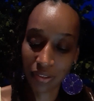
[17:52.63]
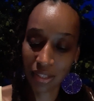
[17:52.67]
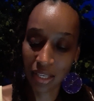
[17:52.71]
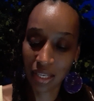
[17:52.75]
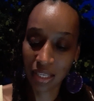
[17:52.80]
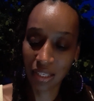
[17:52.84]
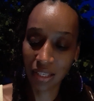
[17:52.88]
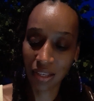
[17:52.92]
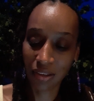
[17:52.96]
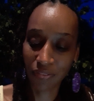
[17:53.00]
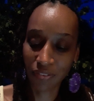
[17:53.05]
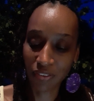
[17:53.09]
They
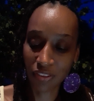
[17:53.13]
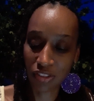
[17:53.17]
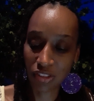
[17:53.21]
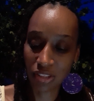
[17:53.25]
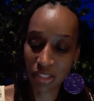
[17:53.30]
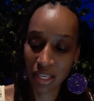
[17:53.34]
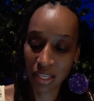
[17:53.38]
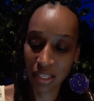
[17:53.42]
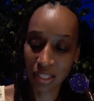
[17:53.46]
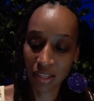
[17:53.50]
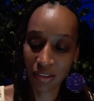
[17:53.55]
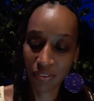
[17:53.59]

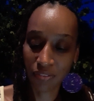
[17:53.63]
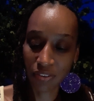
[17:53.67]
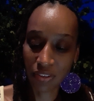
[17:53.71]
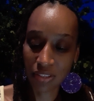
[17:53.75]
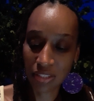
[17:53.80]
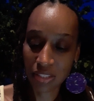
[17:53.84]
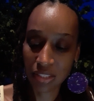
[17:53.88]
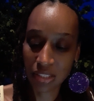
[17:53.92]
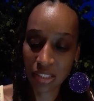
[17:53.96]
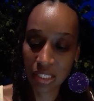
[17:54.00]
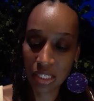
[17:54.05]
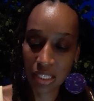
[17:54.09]
give
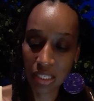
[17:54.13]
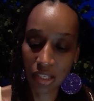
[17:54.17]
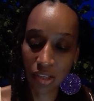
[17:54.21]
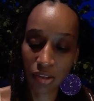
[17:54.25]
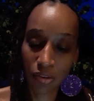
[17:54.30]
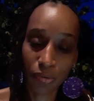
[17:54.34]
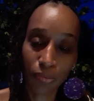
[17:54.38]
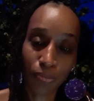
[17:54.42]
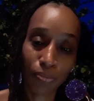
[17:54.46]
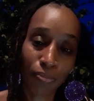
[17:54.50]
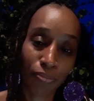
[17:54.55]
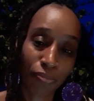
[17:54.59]
us the
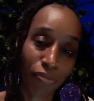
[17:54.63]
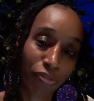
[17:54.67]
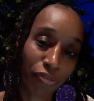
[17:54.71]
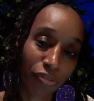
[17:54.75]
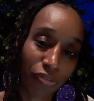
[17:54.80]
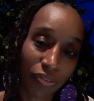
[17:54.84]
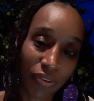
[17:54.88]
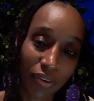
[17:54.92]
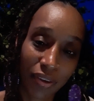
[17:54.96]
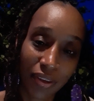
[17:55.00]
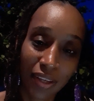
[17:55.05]
oomph